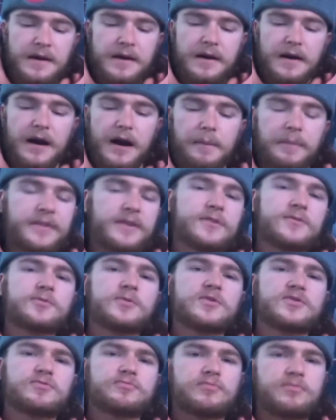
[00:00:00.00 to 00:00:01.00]
Uh, but this
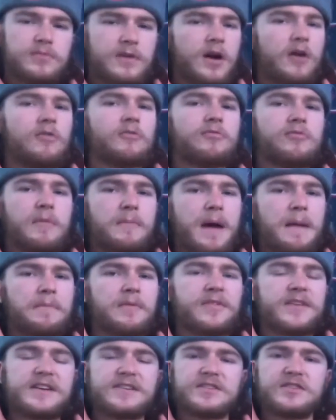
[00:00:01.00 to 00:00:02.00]
was, you know, remember,
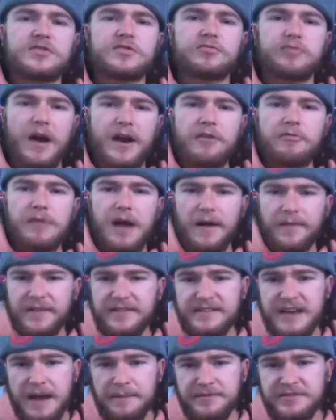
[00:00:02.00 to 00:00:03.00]
this is right around the
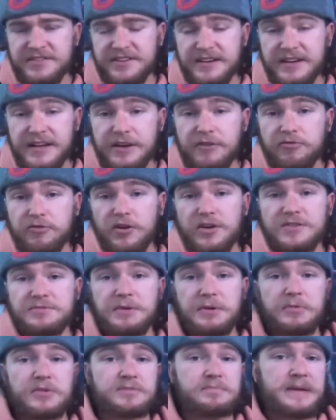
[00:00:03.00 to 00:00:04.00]
time Sidney
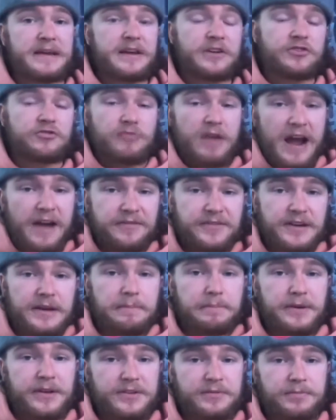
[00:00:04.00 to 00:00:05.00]
Crosby was being drafted
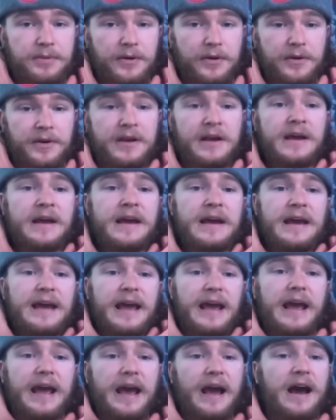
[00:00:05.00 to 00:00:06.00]
in Pittsburgh.
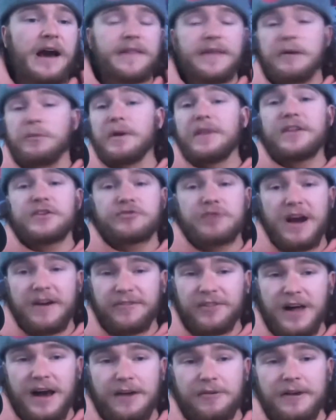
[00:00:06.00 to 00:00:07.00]
Uh, they win the
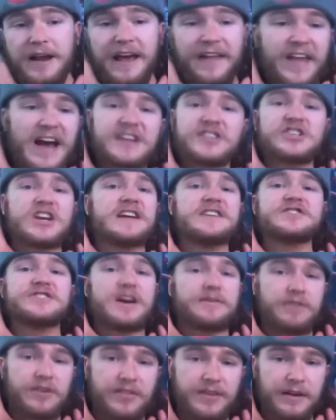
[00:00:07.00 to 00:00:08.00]
draft lottery, and that changed
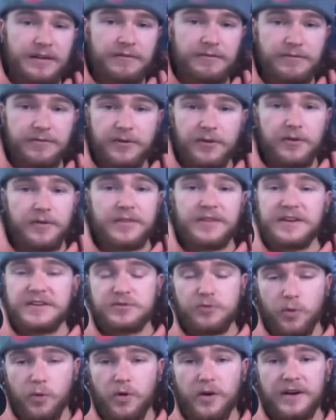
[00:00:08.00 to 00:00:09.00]
everything for
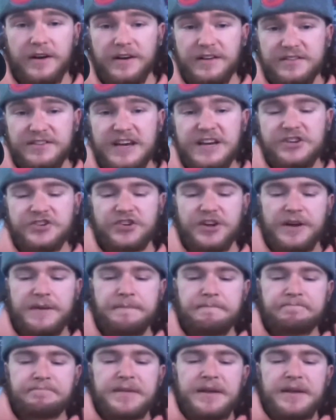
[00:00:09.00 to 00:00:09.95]
this organization.